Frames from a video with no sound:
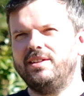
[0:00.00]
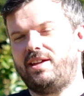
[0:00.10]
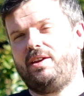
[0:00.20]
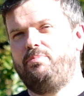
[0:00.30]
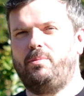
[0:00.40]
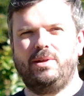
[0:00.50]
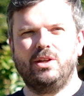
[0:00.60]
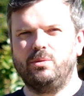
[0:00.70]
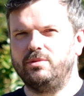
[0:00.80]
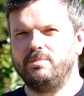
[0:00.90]
I've
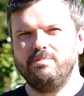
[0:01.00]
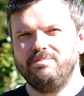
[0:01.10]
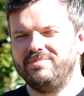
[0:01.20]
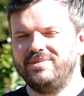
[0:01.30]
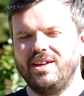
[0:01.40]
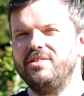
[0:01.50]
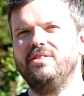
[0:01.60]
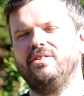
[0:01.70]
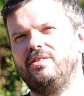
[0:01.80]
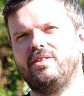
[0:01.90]
probably owned
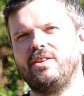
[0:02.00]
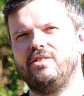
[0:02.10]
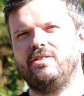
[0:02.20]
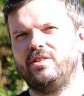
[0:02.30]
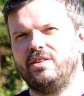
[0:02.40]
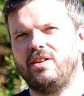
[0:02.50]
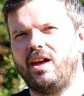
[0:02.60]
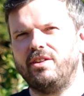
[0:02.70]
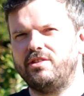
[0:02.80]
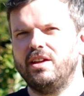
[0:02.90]
dozens and dozens of
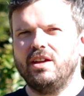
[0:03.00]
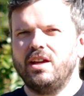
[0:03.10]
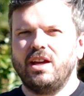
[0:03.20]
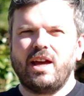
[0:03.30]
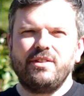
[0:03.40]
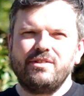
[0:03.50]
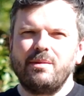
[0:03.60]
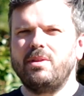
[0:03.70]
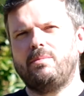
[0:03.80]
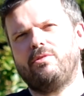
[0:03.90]
guitars, and
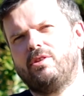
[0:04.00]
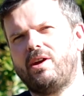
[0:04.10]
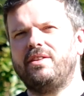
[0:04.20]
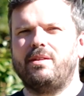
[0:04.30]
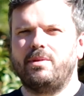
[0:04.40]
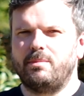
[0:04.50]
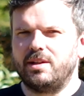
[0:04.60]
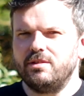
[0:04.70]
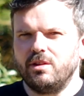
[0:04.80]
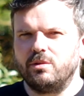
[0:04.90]
some of them I regret, some of them
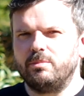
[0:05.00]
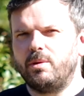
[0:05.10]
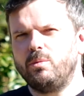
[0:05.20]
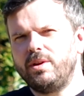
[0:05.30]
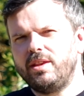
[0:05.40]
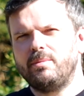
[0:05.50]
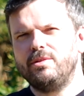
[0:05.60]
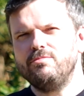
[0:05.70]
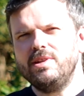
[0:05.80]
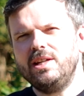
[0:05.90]
I don't, but one of them I
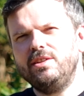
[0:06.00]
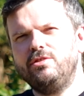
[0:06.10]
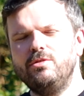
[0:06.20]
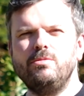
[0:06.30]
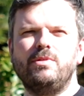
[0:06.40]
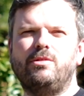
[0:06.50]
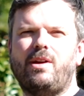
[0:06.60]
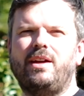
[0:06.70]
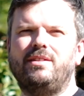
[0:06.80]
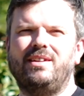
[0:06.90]
really do
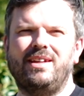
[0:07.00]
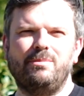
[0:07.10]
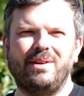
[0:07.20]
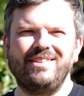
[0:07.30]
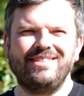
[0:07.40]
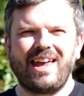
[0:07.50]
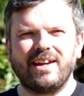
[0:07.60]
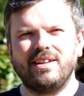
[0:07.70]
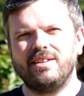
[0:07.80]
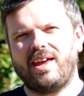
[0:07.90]
regret is my
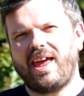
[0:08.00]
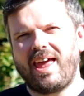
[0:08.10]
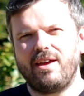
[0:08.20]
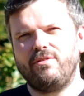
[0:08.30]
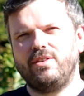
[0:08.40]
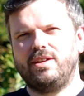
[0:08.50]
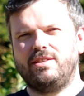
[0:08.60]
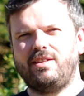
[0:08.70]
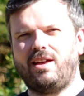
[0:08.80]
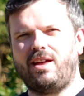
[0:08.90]
second ever
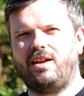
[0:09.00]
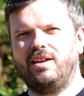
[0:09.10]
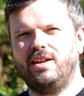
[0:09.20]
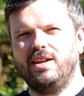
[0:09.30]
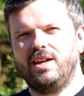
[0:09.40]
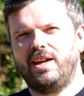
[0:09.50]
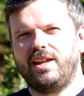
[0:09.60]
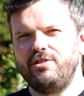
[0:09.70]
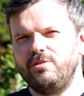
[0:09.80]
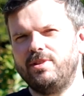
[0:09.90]
guitar.
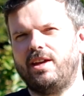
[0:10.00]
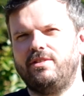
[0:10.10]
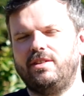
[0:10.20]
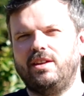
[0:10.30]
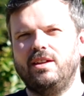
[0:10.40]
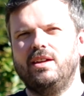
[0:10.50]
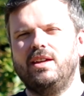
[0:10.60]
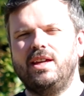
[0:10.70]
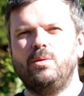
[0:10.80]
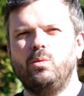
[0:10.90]
And as you've guessed it,
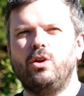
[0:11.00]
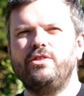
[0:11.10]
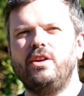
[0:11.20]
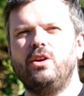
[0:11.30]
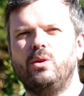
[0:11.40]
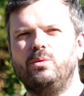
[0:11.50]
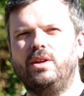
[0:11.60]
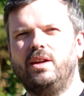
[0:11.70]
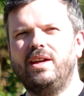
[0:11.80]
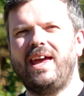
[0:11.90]
it was a
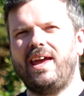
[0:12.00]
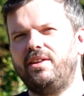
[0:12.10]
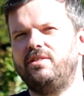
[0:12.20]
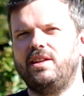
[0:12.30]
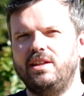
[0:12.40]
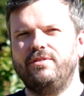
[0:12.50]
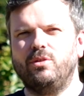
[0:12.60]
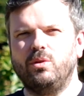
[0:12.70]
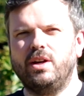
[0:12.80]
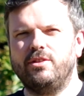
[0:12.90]
Hohner
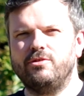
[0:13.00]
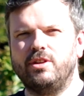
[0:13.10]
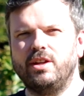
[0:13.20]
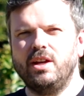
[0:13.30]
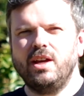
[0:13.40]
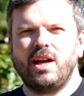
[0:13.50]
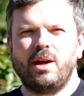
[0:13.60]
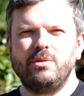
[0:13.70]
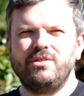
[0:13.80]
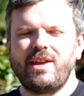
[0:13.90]
SE400.
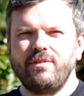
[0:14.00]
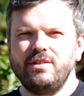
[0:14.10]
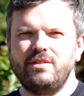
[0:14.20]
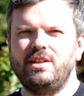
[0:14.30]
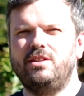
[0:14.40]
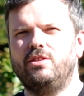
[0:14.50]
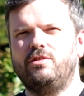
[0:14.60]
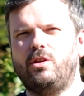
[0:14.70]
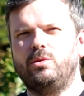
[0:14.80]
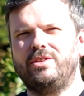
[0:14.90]
I was 17
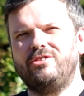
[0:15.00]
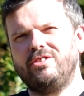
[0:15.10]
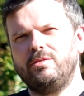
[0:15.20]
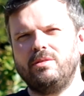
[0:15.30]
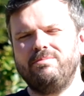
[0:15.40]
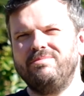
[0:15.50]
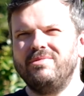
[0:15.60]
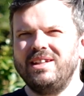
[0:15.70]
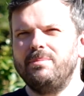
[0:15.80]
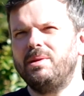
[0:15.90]
years old. I'd just
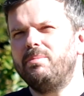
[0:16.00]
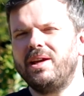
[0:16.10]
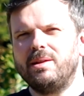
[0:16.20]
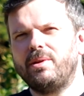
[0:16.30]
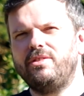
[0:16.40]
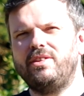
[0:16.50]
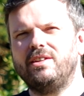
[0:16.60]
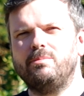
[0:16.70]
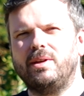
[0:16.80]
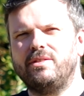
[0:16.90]
really been playing about
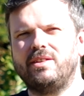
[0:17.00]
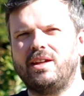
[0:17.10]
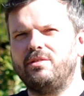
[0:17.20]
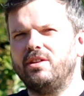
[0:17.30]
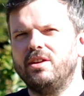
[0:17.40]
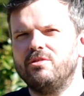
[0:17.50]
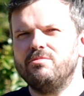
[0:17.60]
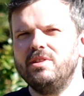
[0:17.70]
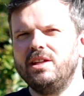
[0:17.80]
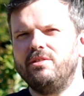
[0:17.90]
6 months, and I'd
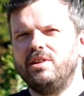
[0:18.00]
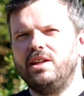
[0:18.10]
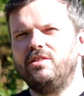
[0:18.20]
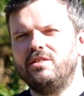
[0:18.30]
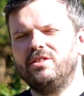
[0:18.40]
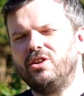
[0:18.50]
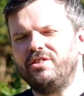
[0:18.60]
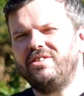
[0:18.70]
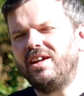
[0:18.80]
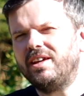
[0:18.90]
really got
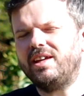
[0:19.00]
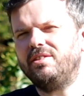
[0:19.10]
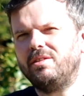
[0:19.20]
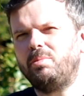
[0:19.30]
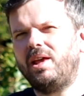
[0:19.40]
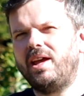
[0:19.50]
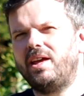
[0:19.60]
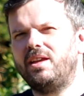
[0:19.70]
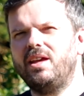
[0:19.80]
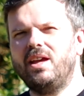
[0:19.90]
stuck into
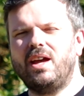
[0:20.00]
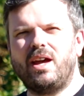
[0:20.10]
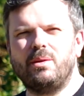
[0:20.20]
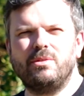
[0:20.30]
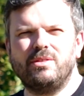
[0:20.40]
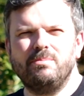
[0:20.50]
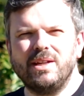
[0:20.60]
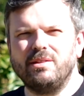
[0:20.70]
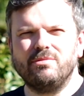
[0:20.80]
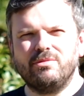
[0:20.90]
playing, and I was
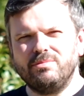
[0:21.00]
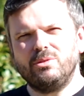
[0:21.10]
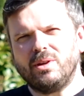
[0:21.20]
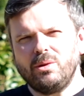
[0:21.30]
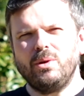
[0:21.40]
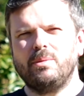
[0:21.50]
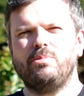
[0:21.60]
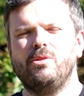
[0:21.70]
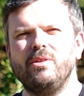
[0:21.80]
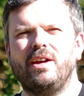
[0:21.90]
making quite quick
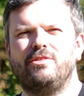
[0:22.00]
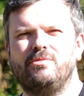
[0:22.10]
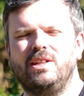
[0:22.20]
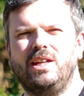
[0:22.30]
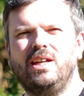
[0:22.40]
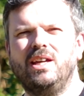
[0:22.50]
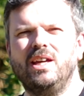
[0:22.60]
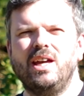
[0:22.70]
progress really